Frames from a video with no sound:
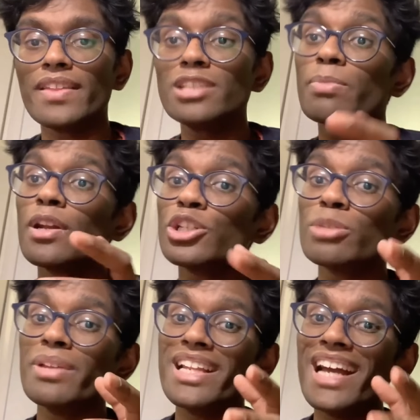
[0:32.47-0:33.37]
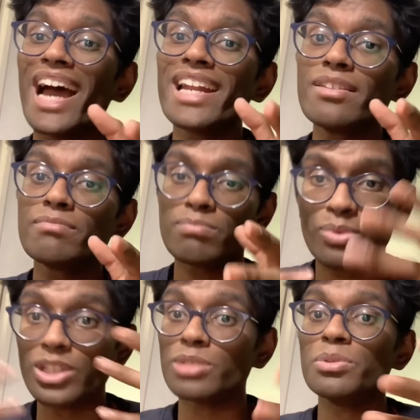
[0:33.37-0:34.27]
and these pillars should be the guiding
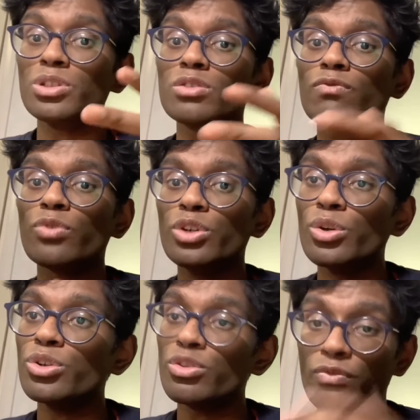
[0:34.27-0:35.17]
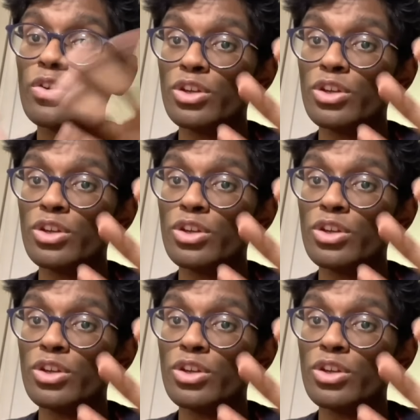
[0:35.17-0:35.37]
principles for you